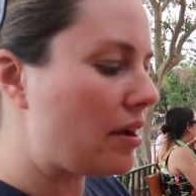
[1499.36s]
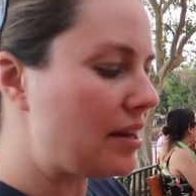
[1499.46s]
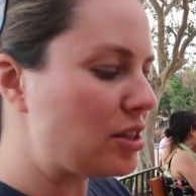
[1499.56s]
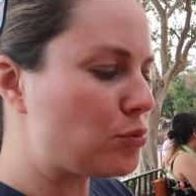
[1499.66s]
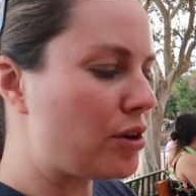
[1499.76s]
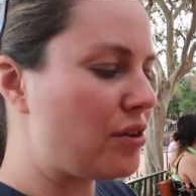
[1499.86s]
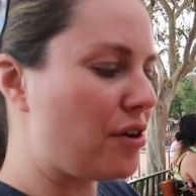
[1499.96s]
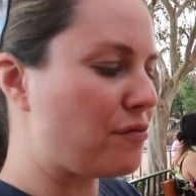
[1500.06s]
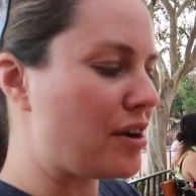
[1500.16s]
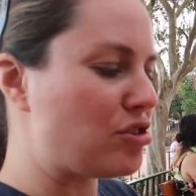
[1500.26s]
It is pretty
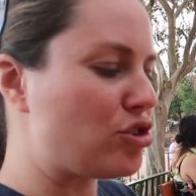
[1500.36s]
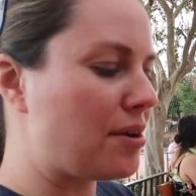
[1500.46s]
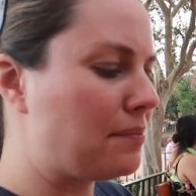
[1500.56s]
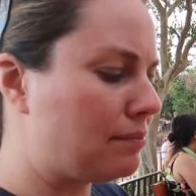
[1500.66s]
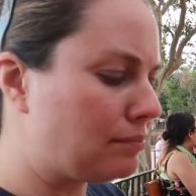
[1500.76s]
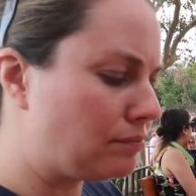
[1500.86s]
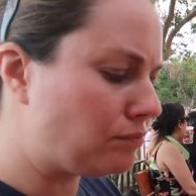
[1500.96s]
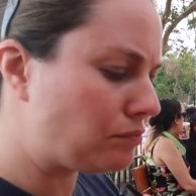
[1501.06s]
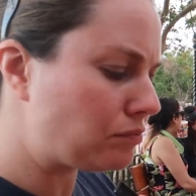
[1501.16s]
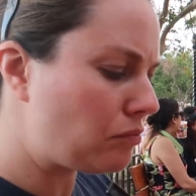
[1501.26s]
refreshing.
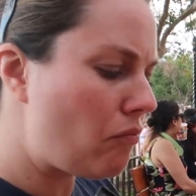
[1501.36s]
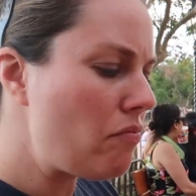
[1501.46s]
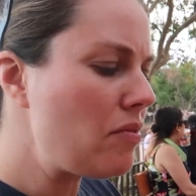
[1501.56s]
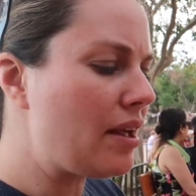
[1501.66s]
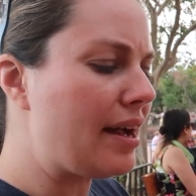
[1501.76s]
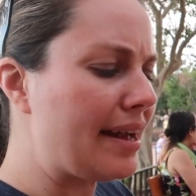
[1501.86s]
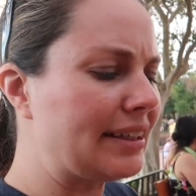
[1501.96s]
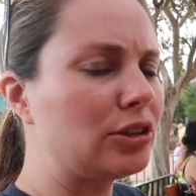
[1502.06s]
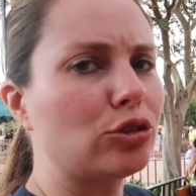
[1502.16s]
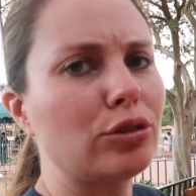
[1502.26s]
I
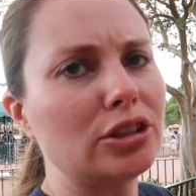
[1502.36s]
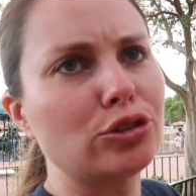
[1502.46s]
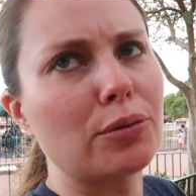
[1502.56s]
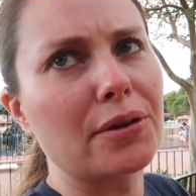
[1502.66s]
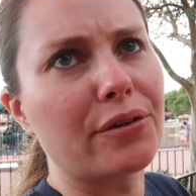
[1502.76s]
like the crunch from the